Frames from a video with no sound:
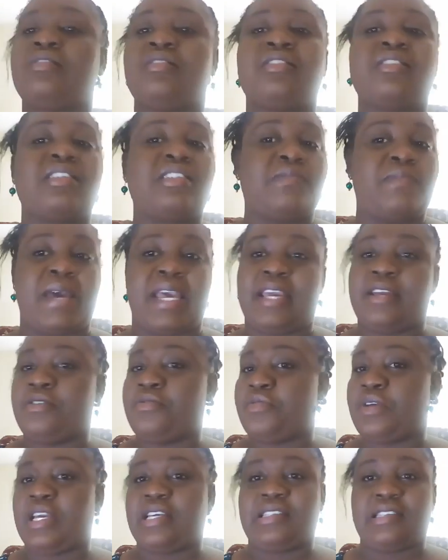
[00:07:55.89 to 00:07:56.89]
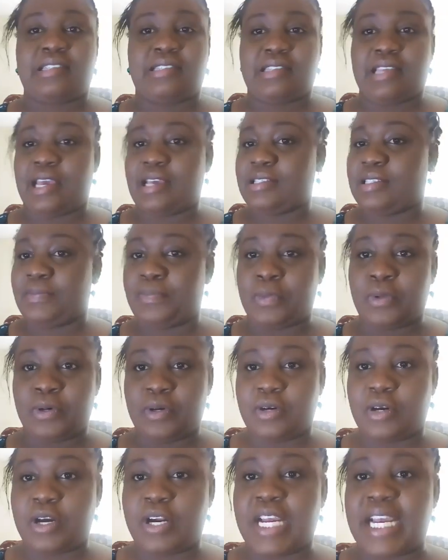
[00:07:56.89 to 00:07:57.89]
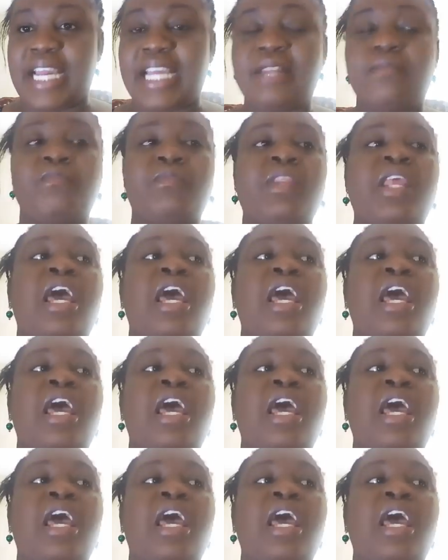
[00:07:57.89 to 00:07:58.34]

just buy a new exercise book. All right?